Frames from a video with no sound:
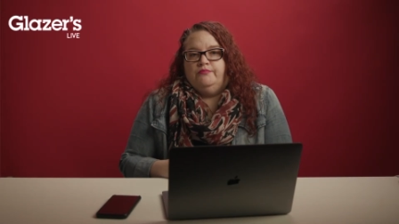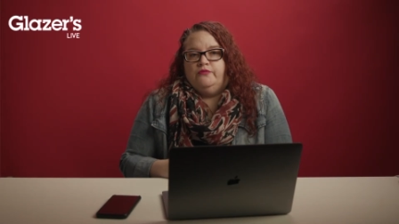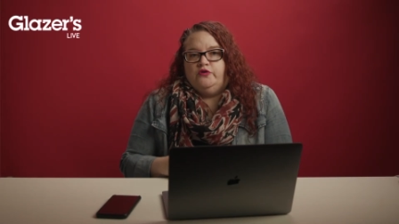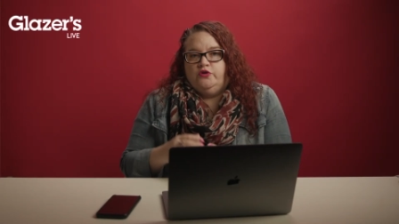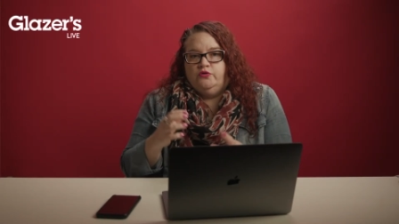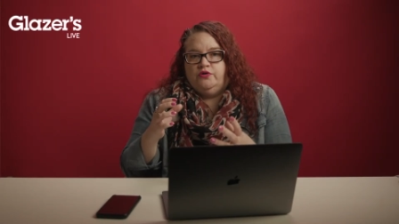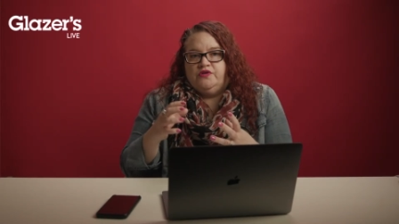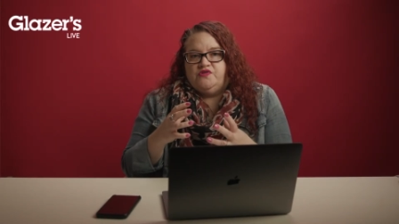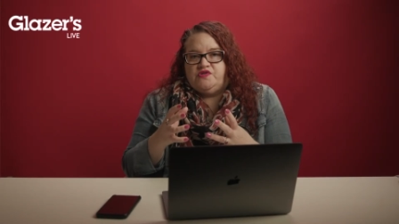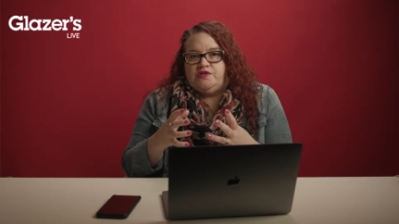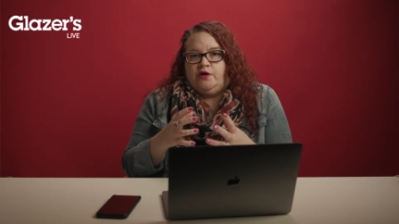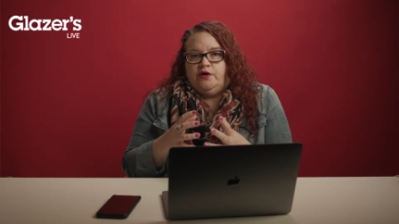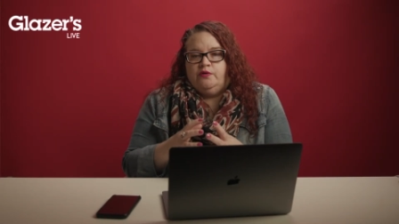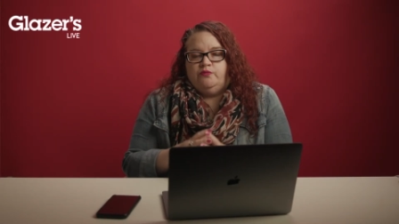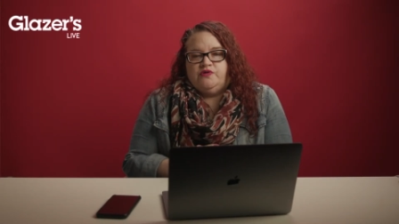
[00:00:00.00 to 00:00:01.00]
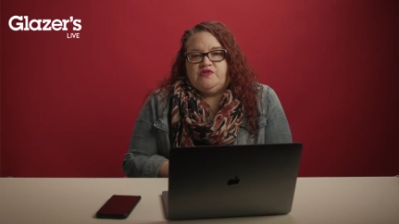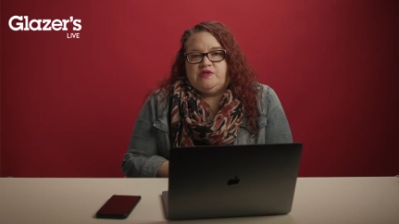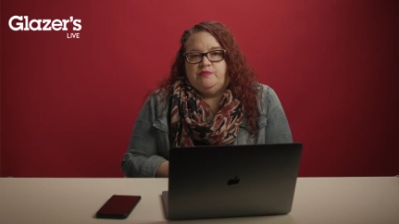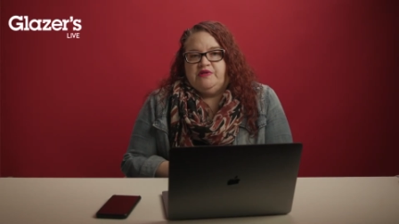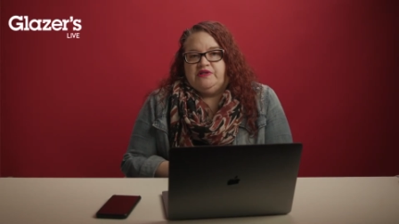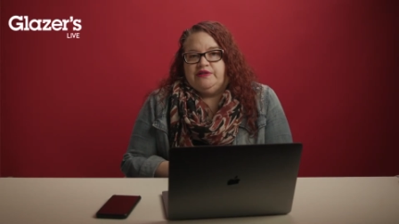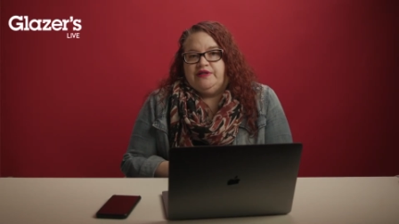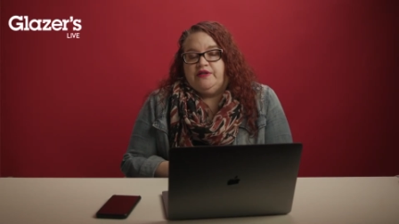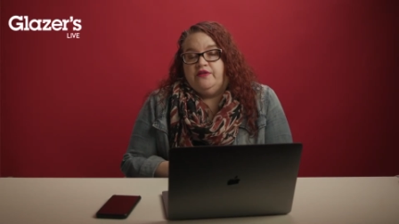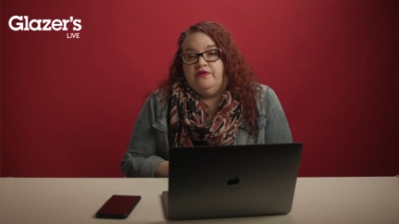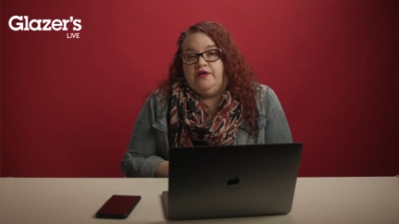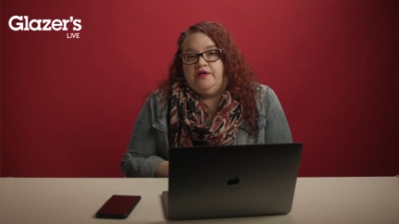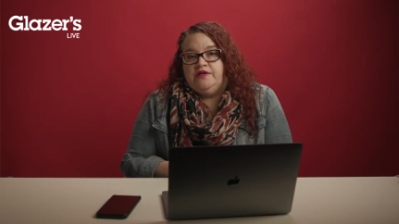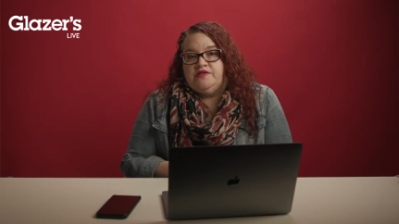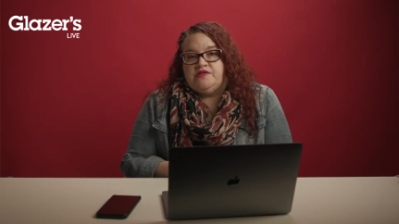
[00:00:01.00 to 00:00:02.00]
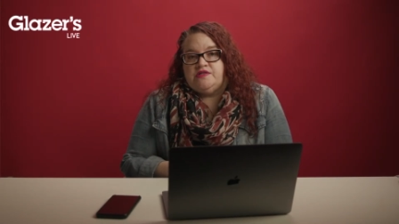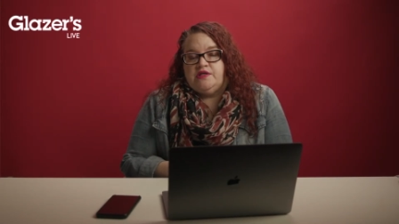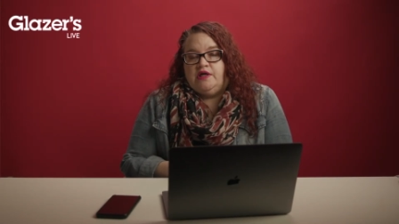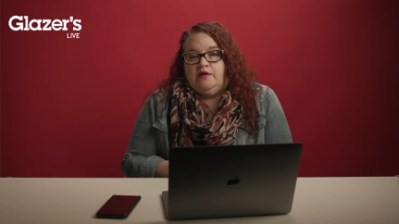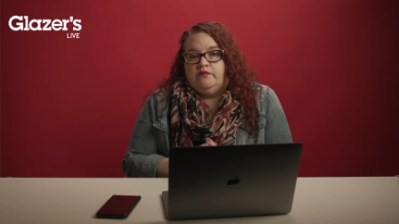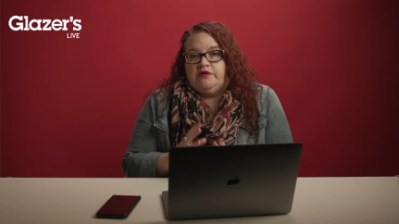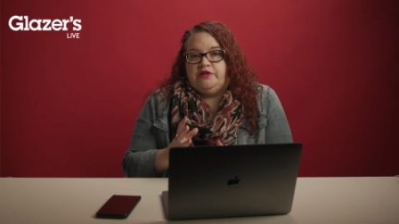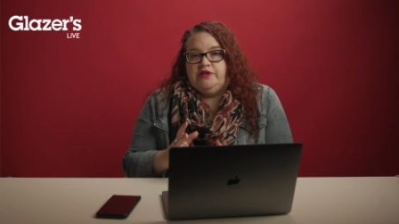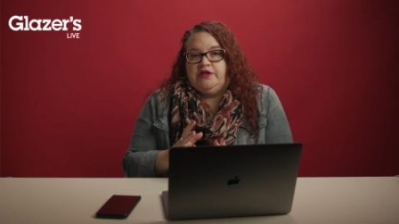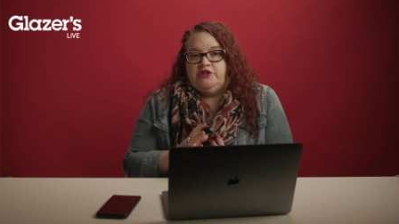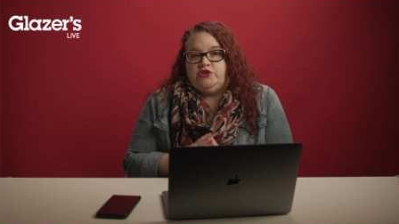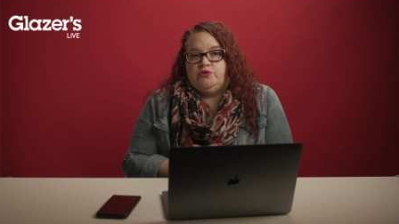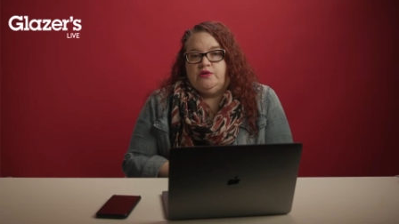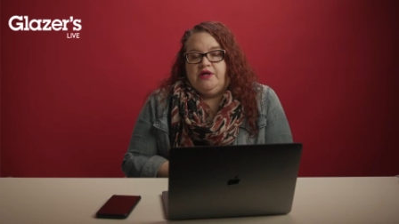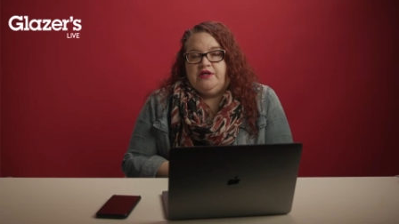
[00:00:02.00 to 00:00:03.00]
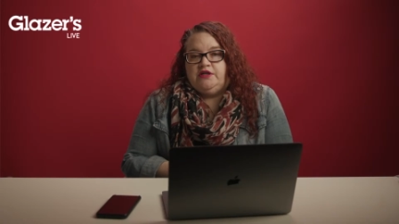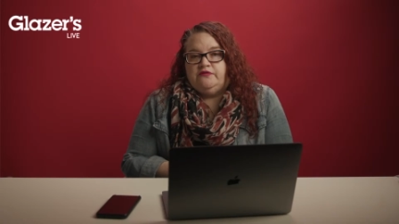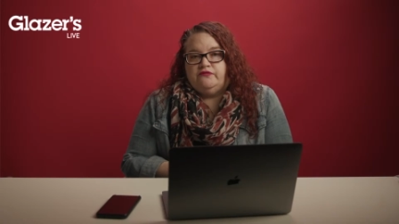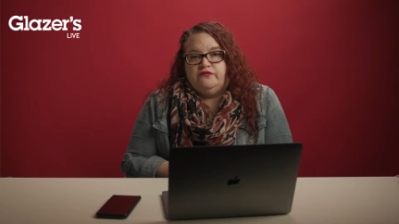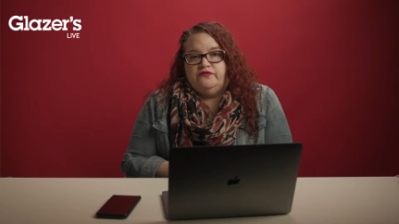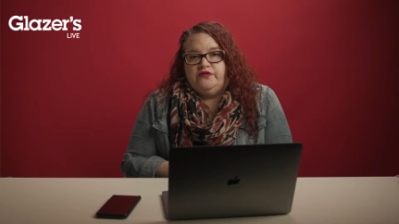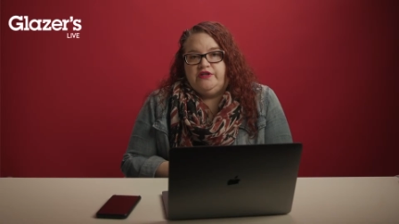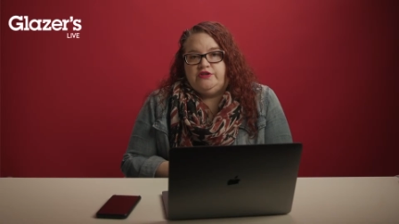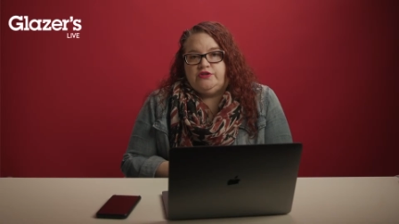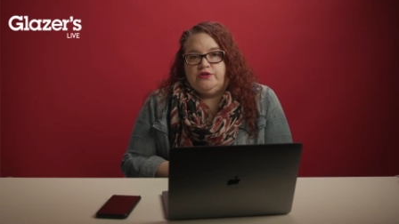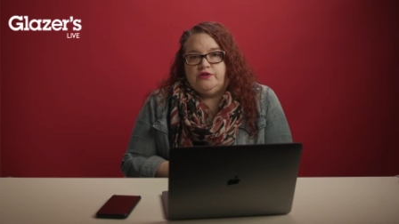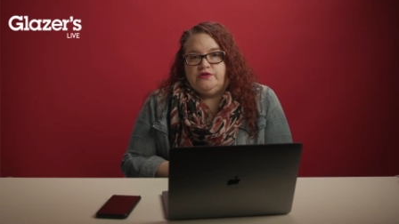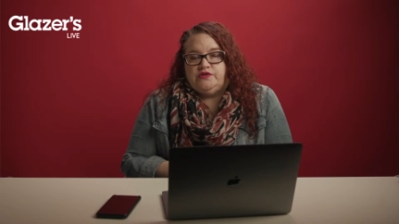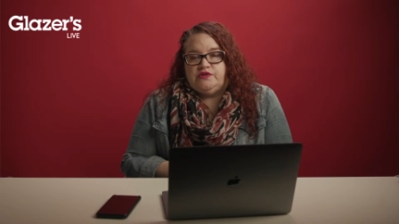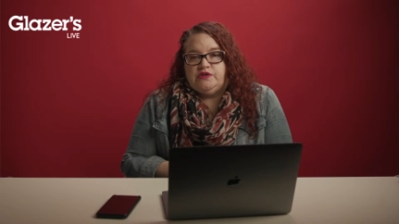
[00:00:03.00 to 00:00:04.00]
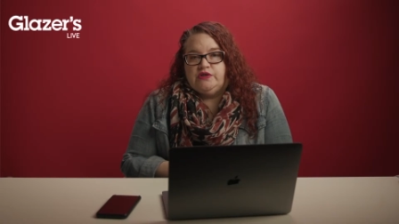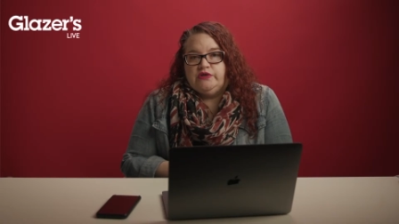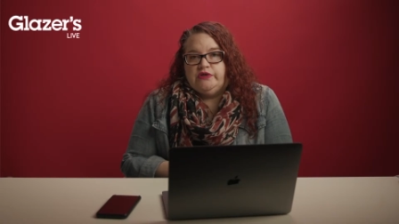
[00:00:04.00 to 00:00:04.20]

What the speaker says: you could start with something like this and really get you a lot of different features.